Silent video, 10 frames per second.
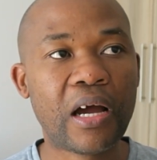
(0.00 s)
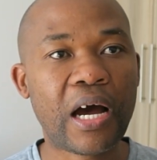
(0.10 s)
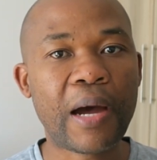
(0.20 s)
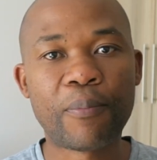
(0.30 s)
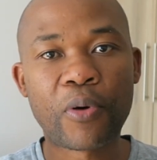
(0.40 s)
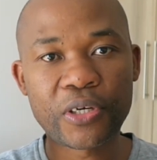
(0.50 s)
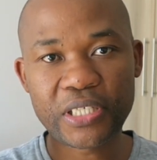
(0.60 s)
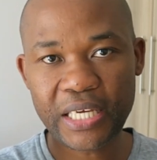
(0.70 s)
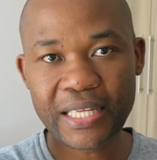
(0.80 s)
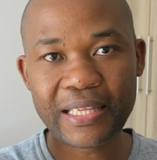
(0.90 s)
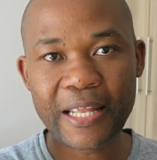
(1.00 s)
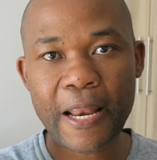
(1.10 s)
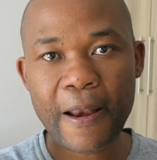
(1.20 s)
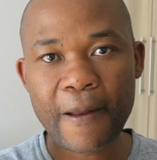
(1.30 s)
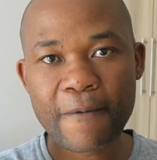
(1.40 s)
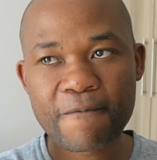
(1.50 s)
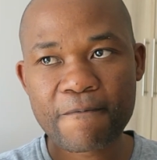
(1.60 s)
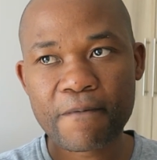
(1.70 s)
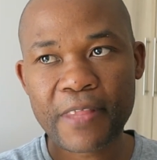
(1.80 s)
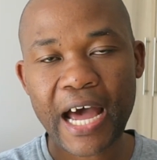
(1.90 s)
I brought in
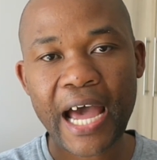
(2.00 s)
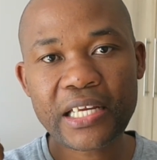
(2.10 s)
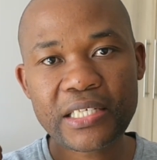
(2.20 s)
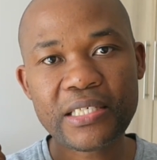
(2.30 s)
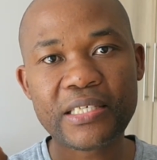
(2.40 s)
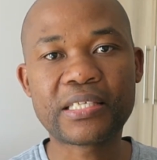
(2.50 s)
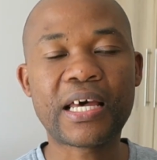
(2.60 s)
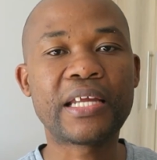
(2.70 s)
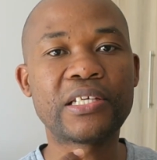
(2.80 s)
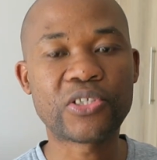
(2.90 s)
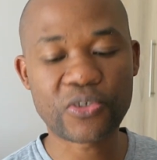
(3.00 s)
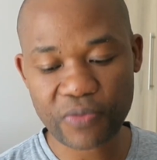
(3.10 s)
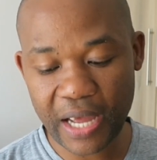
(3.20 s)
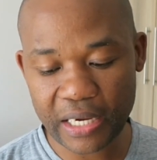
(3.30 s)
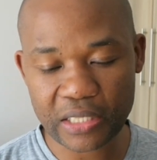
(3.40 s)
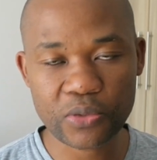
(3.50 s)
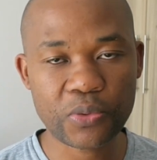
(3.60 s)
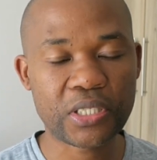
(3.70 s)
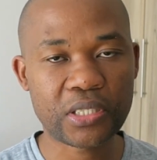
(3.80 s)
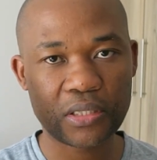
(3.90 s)
the IT side into finance,
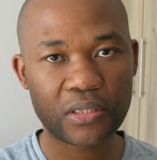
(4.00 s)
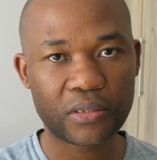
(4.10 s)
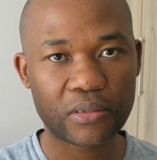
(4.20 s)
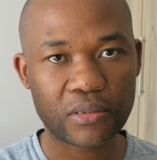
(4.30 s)
which